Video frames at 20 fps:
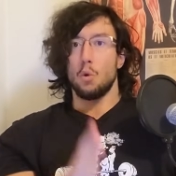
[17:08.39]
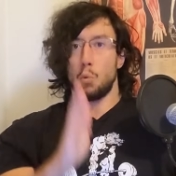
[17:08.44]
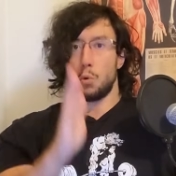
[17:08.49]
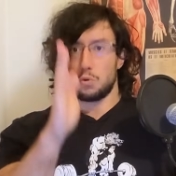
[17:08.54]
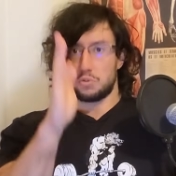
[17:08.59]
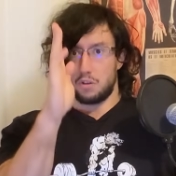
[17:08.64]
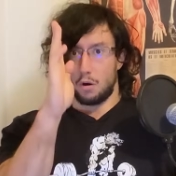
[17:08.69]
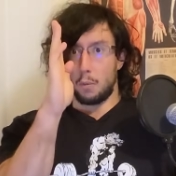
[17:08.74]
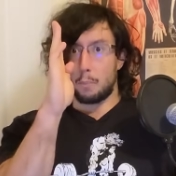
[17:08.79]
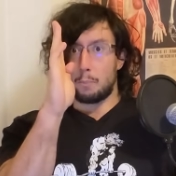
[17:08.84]

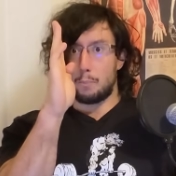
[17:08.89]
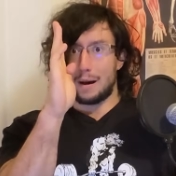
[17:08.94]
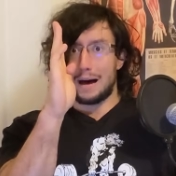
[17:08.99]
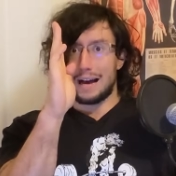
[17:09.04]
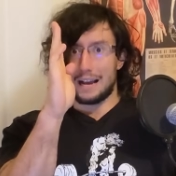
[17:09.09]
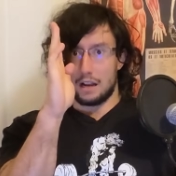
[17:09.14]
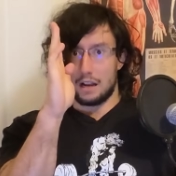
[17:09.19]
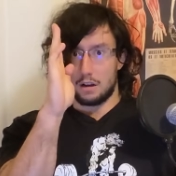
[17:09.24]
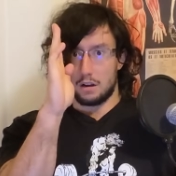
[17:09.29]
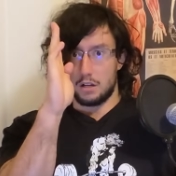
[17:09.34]
Well, their
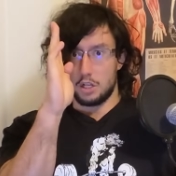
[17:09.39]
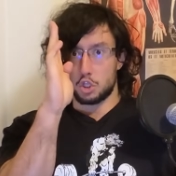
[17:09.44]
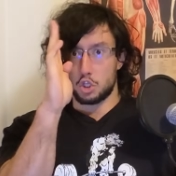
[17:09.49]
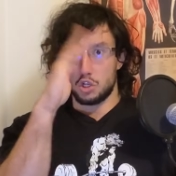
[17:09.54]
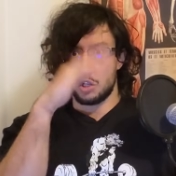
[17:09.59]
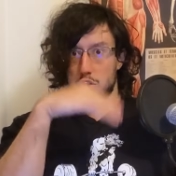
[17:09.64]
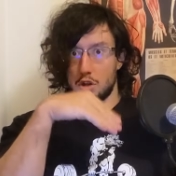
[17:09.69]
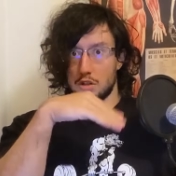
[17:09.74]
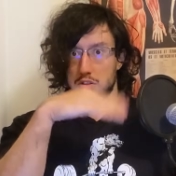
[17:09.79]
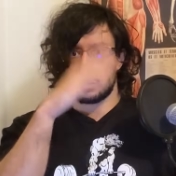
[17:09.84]
back
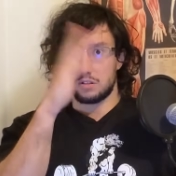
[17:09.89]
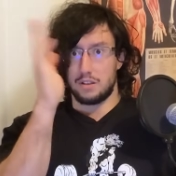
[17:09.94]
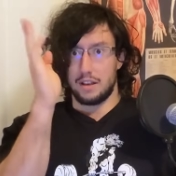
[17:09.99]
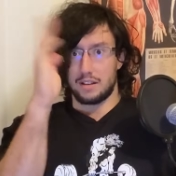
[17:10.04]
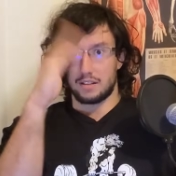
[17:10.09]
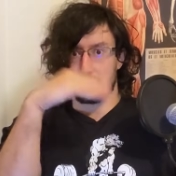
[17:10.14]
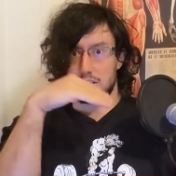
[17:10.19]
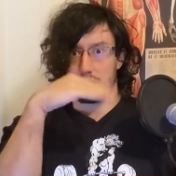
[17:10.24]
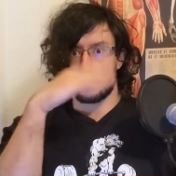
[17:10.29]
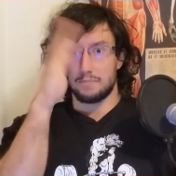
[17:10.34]
literally does
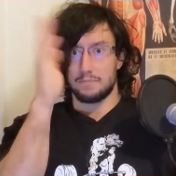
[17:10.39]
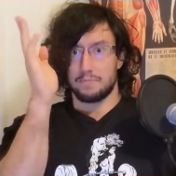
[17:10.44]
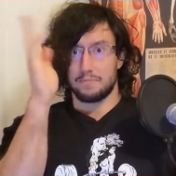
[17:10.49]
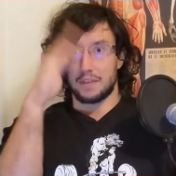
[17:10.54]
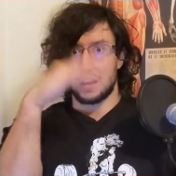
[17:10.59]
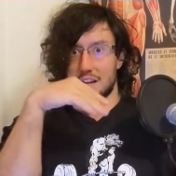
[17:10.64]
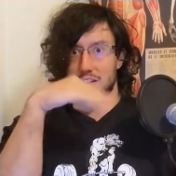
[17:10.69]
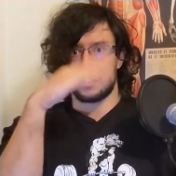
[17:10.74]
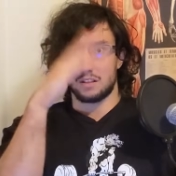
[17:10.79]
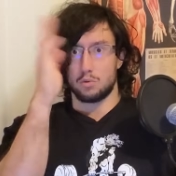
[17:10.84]
this
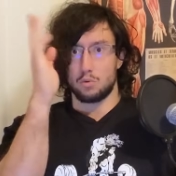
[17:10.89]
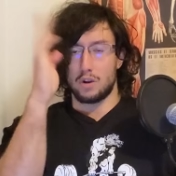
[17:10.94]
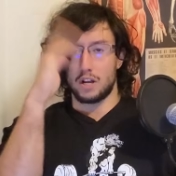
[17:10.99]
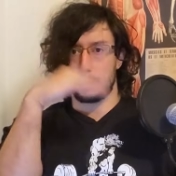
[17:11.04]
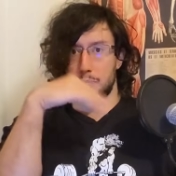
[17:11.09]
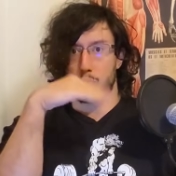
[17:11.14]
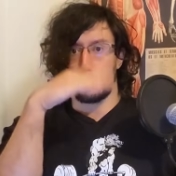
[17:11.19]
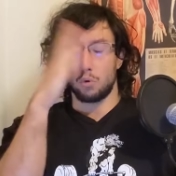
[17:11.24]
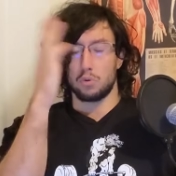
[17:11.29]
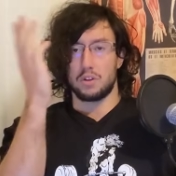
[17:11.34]
as they do
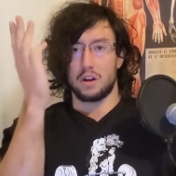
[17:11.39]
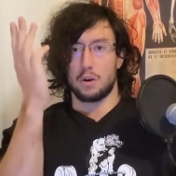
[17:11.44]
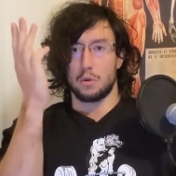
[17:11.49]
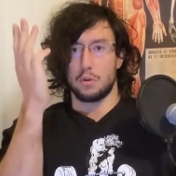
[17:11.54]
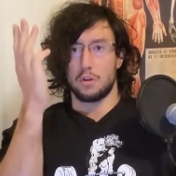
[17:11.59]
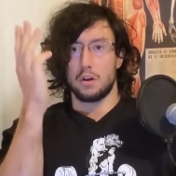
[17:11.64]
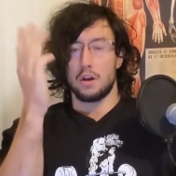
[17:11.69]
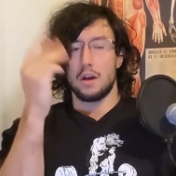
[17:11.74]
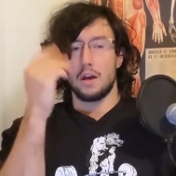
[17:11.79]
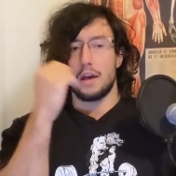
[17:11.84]
lat pull
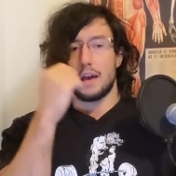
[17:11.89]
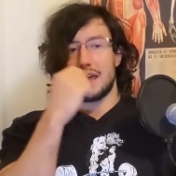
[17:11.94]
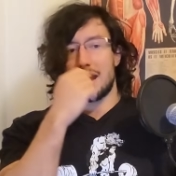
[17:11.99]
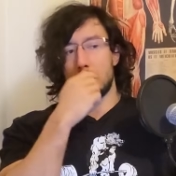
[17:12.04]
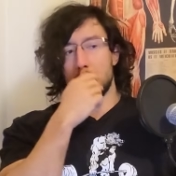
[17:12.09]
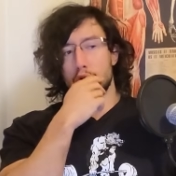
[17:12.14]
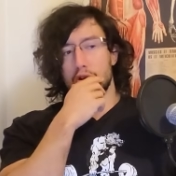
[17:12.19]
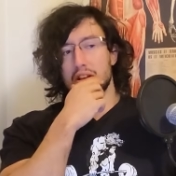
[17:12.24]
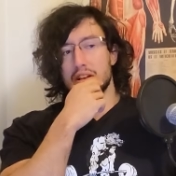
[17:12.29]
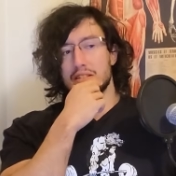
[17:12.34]
down. And
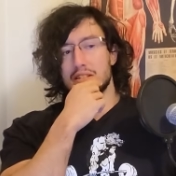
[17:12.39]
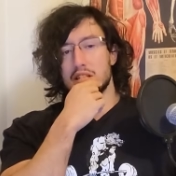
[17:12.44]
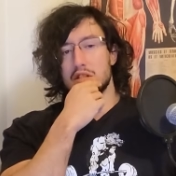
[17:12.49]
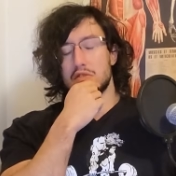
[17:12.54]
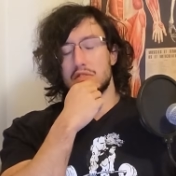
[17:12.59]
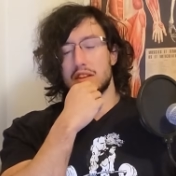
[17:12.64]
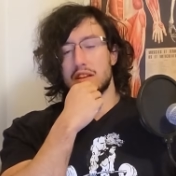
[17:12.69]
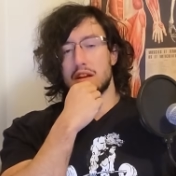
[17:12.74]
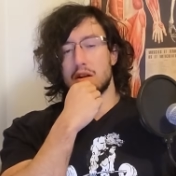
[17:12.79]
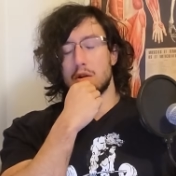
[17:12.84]
I'm looking at this
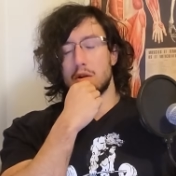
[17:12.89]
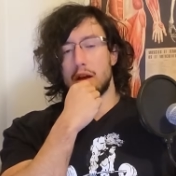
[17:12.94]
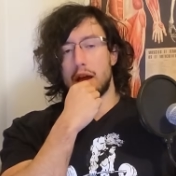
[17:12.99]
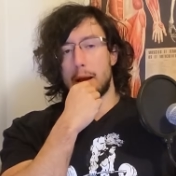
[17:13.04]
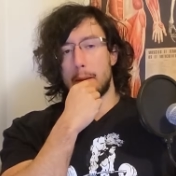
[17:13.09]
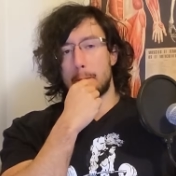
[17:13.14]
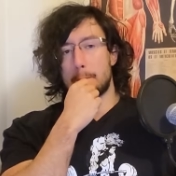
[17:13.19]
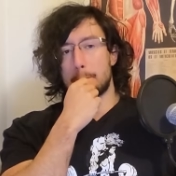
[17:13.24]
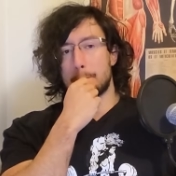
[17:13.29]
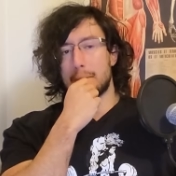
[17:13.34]
thinking,
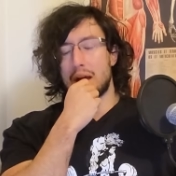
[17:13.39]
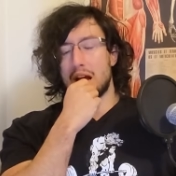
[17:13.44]
okay,